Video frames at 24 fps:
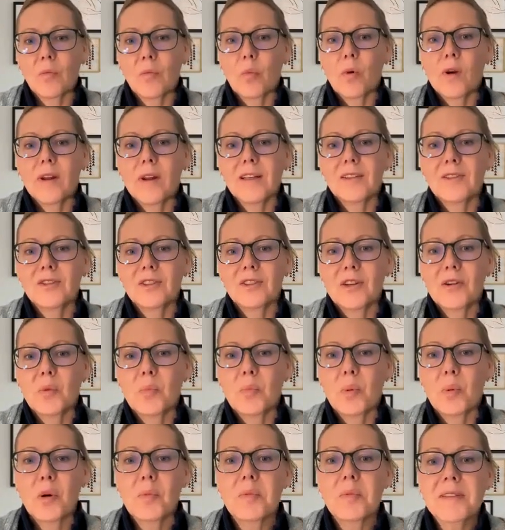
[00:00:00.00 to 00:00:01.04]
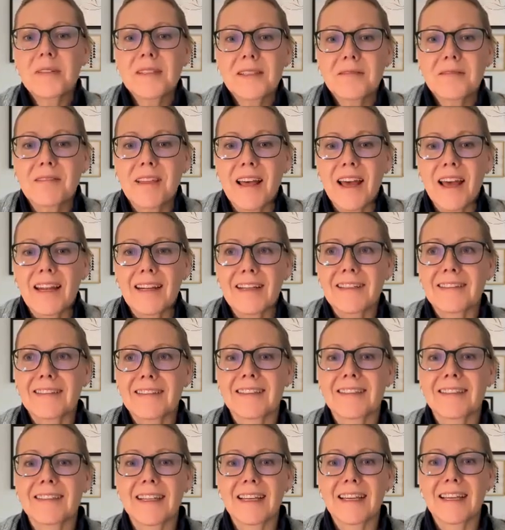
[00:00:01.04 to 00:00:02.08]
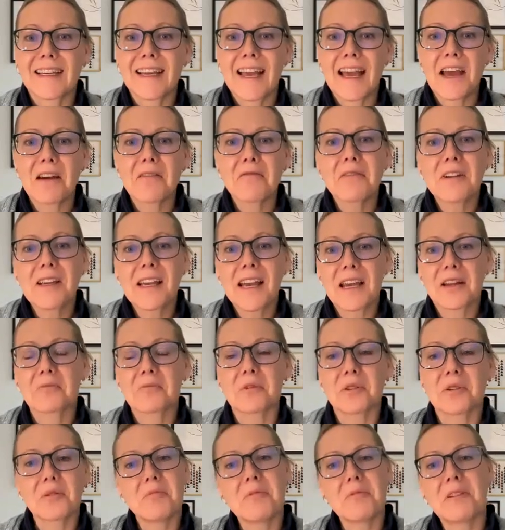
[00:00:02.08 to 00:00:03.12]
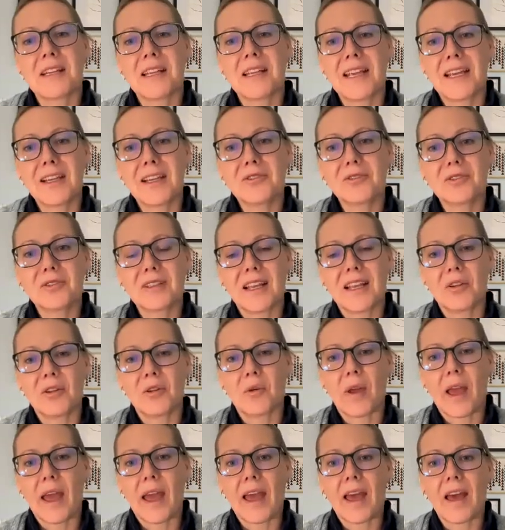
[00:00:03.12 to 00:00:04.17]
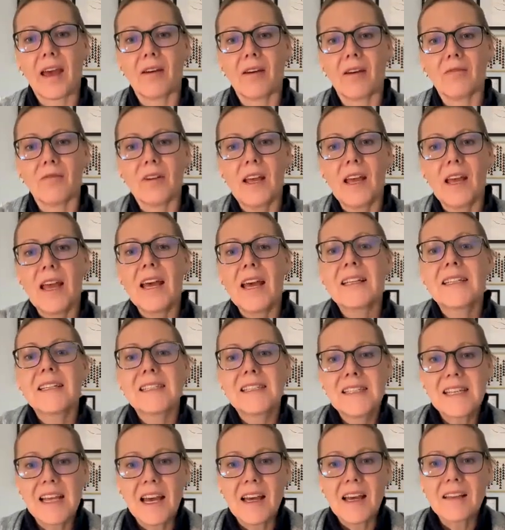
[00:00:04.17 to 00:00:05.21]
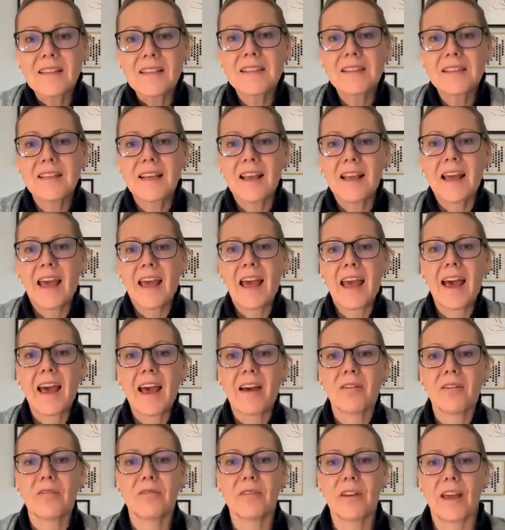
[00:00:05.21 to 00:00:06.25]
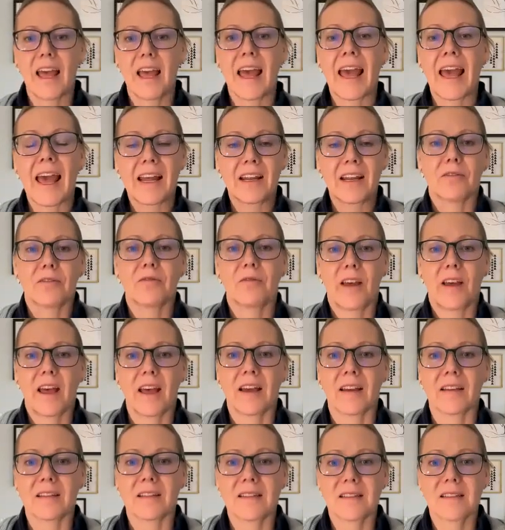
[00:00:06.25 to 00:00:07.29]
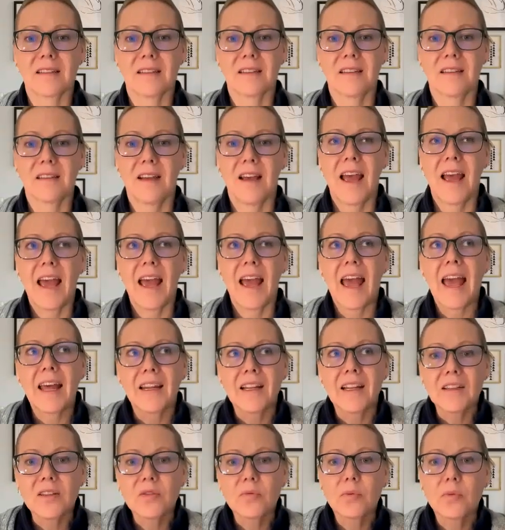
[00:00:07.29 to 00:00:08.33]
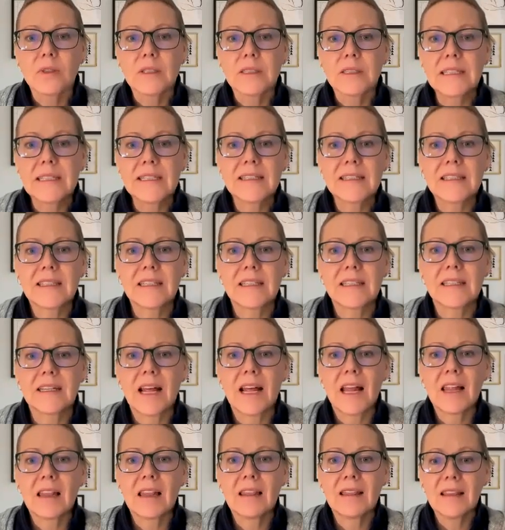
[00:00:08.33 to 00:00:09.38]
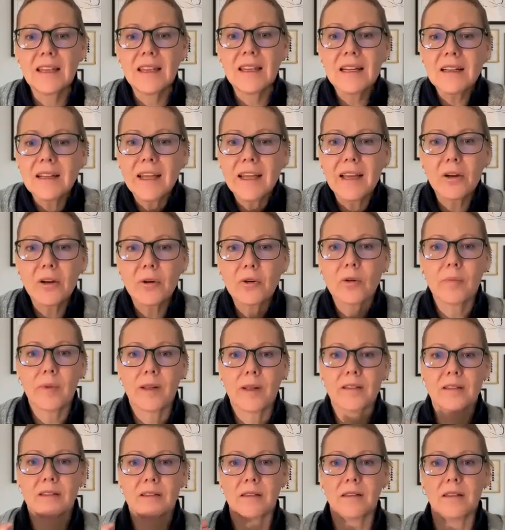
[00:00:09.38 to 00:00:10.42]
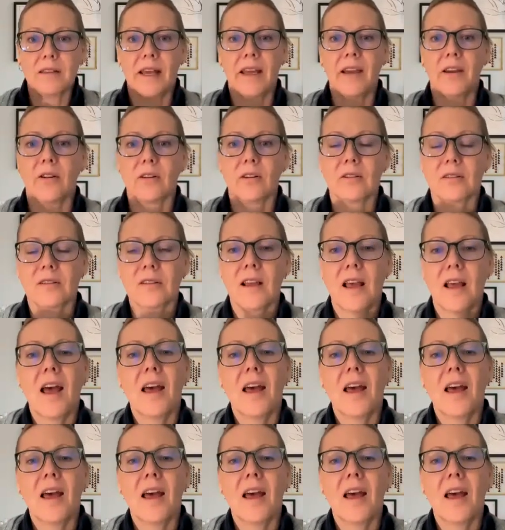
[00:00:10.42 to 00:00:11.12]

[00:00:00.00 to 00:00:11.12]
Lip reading: what I share, the purpose of that is like every animal communication that you have does have an effect, and it's releasing little incremental layers